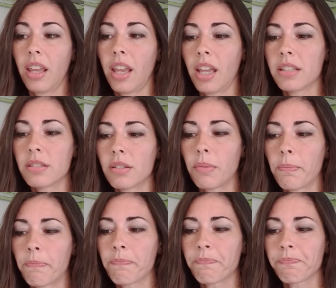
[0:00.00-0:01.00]
And
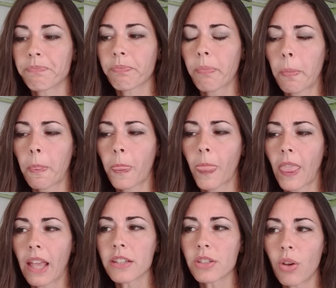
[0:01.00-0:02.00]

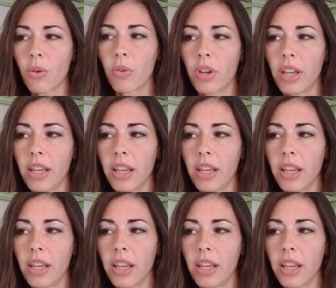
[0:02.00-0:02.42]
so,